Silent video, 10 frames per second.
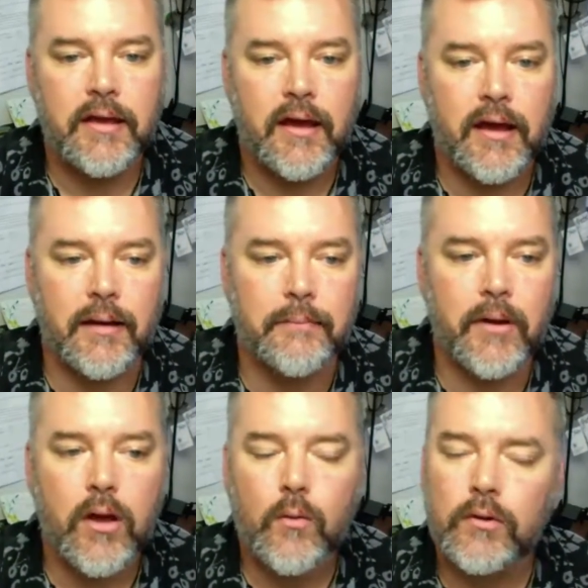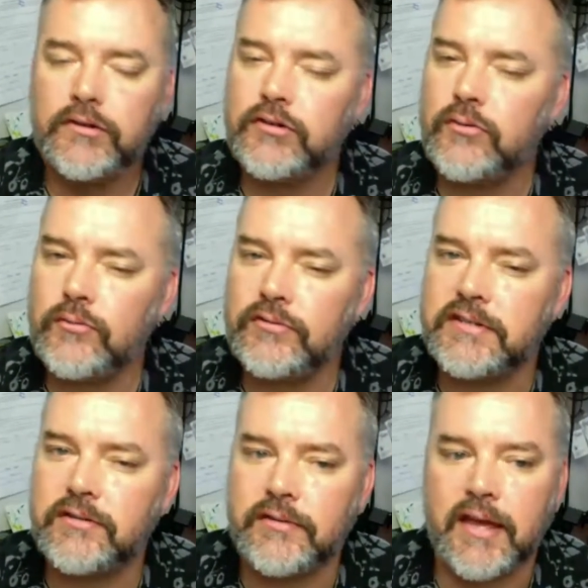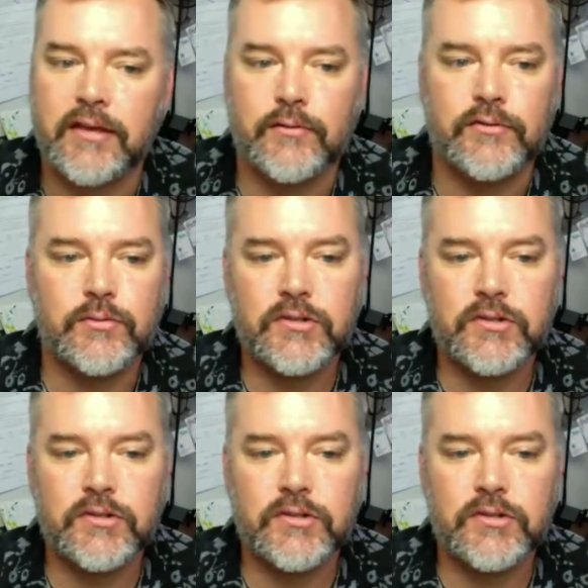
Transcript: What tools do they use?